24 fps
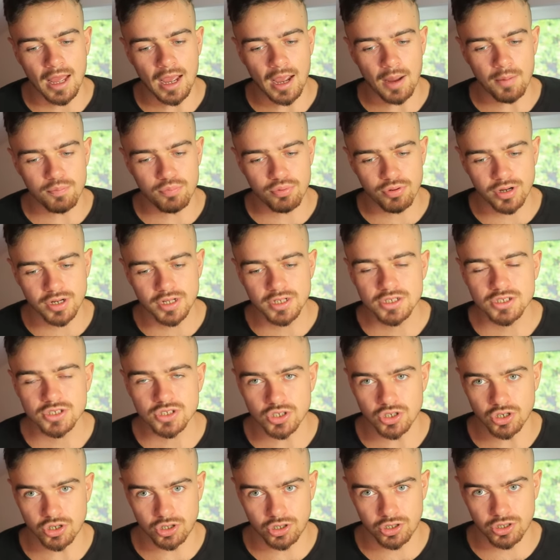I'm pretty
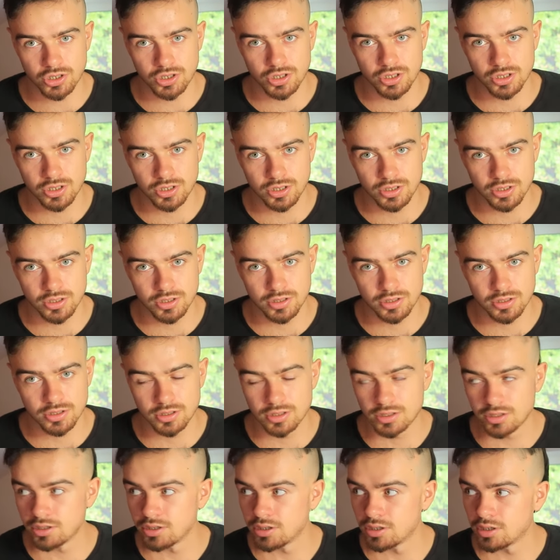sure,
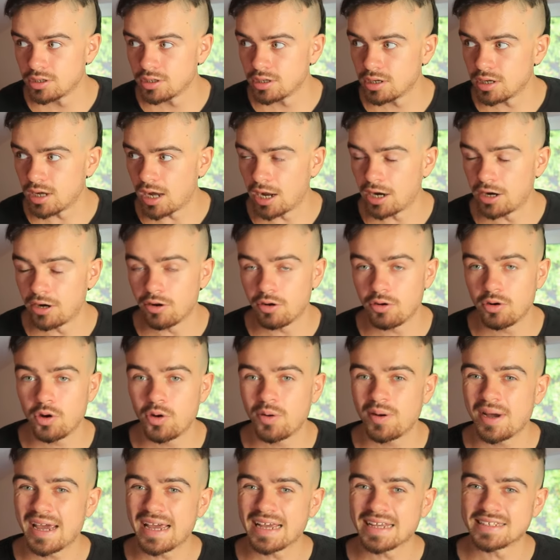I don't
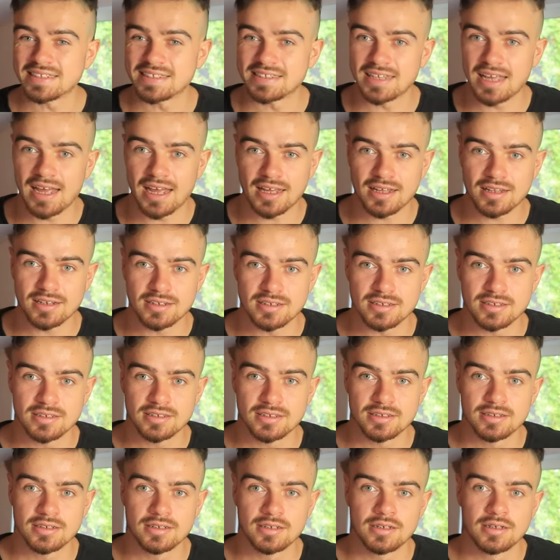know exactly,
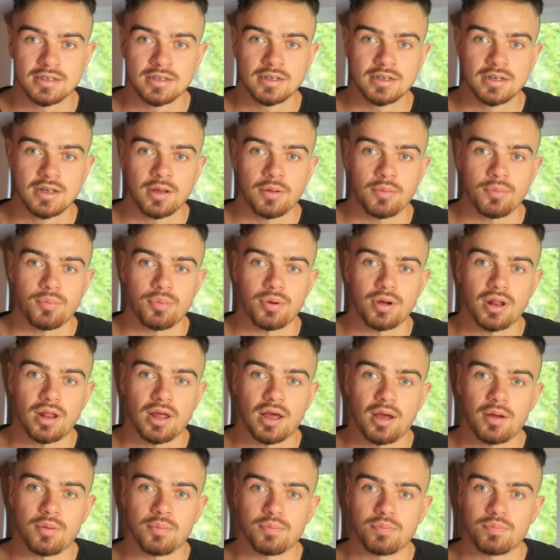but
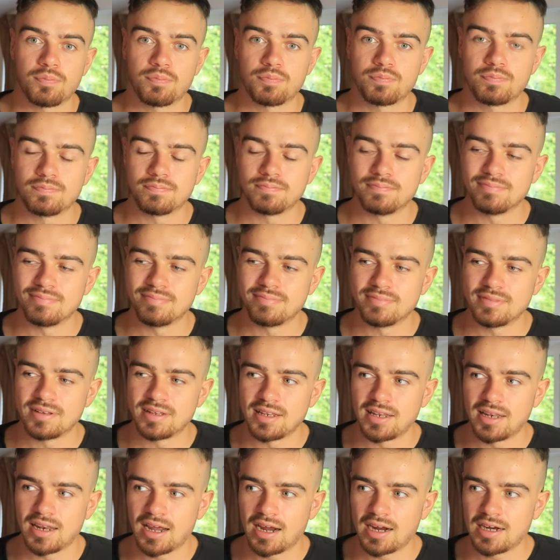I'm
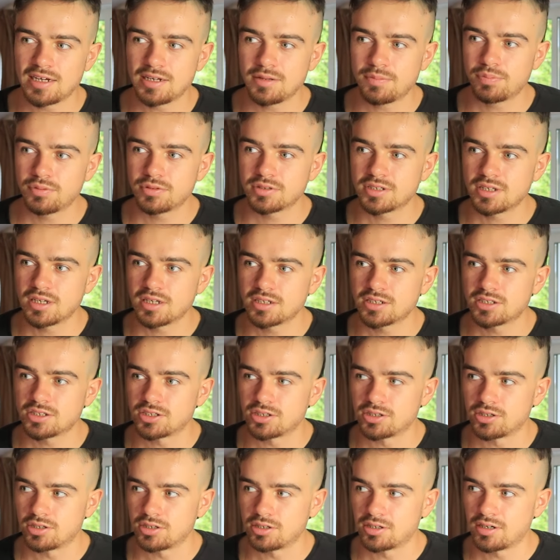90%
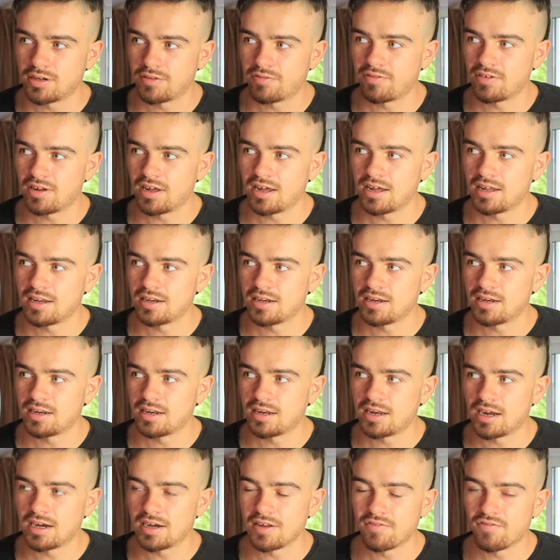sure, if not
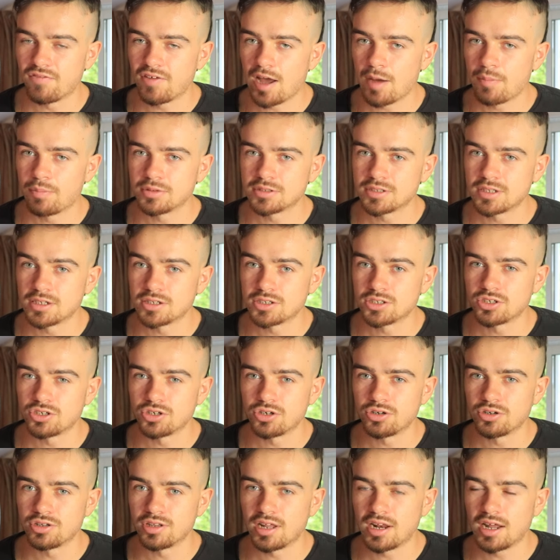95%
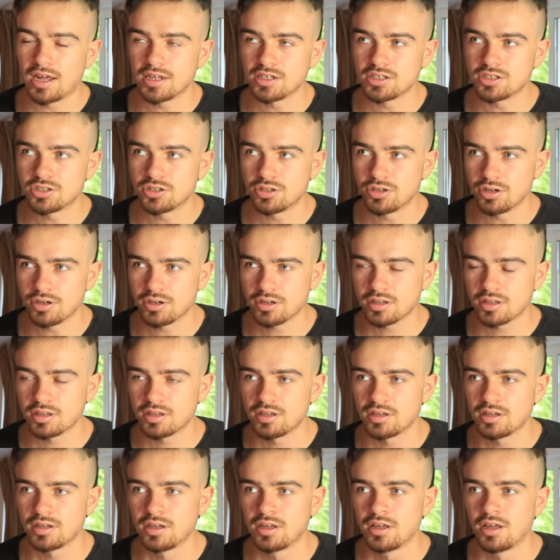sure, that I took